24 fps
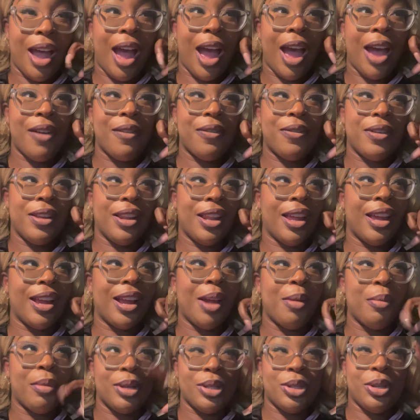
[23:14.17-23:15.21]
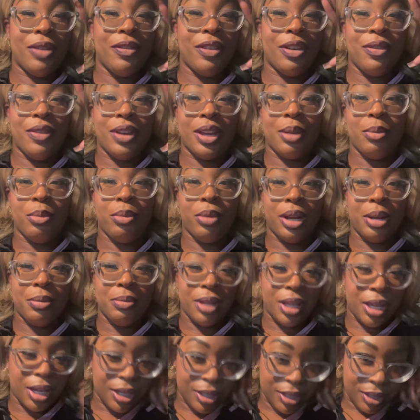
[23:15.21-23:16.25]
I feel like I'm about to have a fucking brain
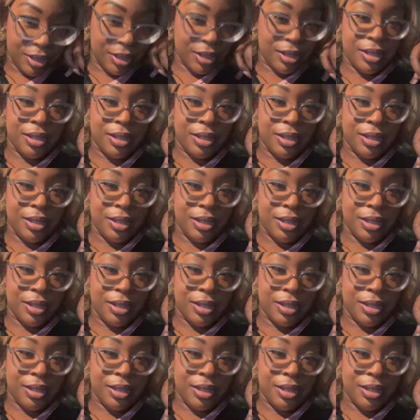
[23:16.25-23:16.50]
blast.